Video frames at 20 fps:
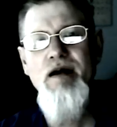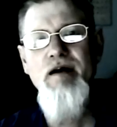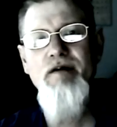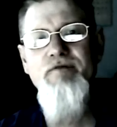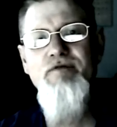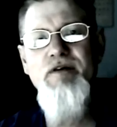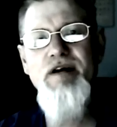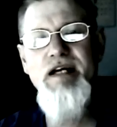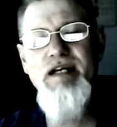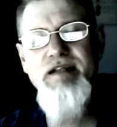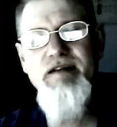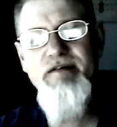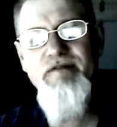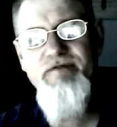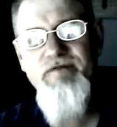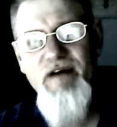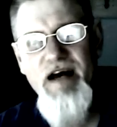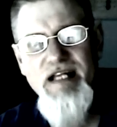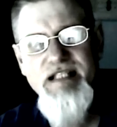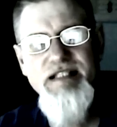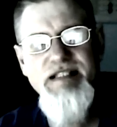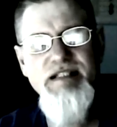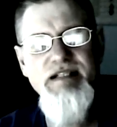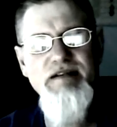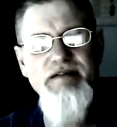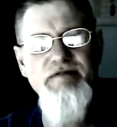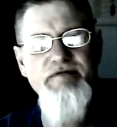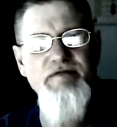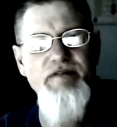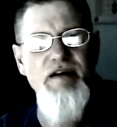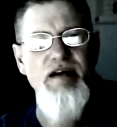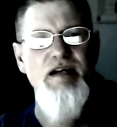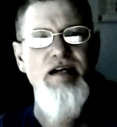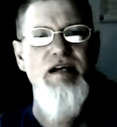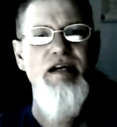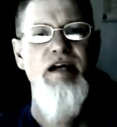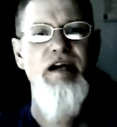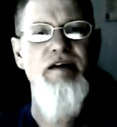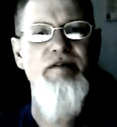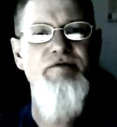if we get defensive,
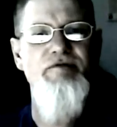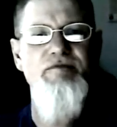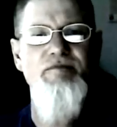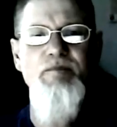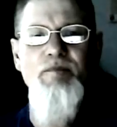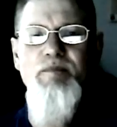if